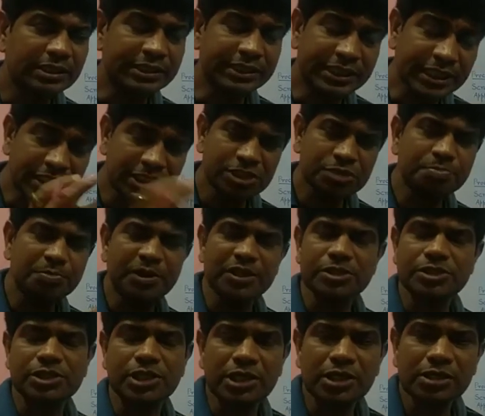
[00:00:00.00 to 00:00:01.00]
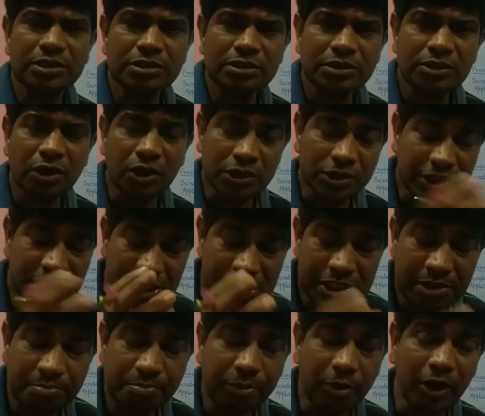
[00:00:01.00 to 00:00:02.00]
this person or these
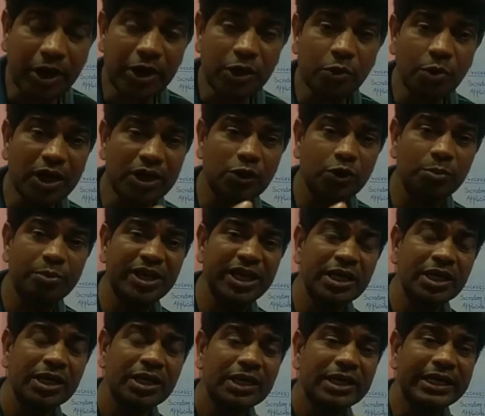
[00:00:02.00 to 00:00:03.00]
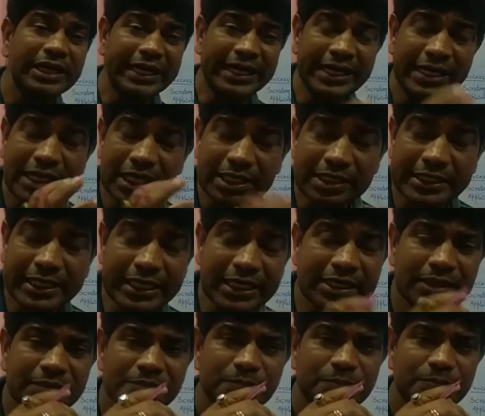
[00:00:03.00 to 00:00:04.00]
employee who are to be inducted,
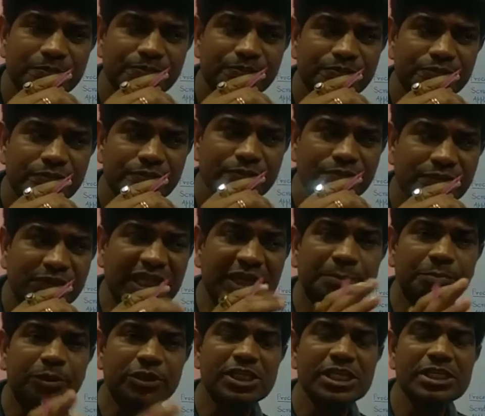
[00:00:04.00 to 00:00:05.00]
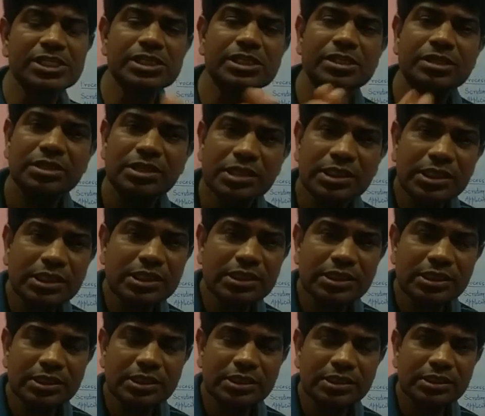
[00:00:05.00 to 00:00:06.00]
they possess
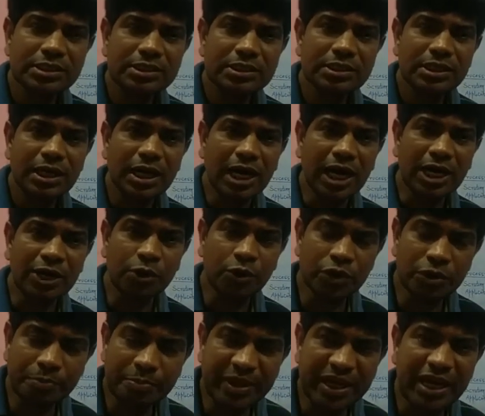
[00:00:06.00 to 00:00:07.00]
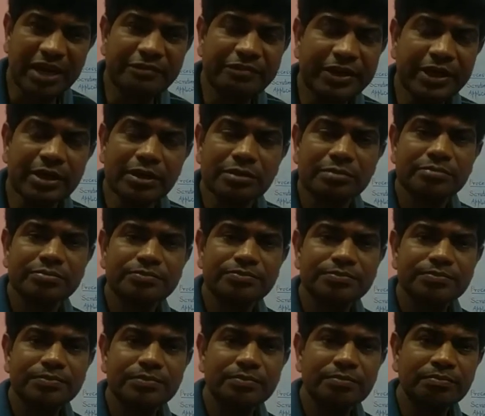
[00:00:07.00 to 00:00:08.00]
a good behavior,
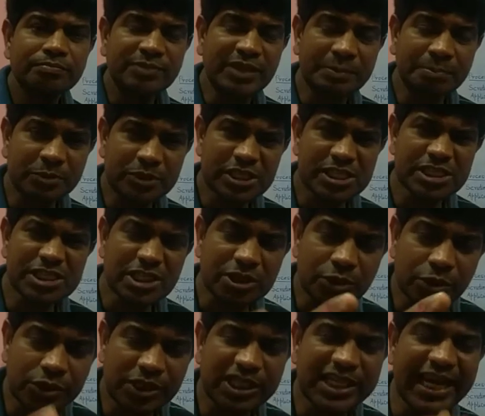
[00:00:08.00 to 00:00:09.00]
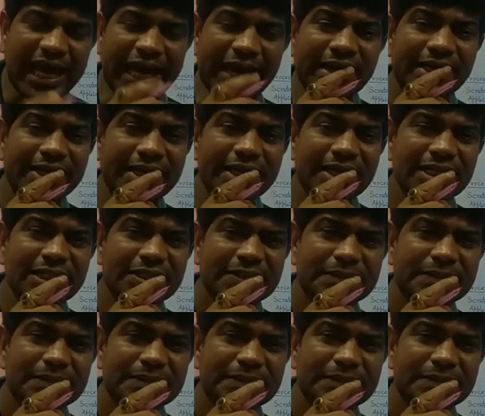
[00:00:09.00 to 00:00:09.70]
they possess a good character,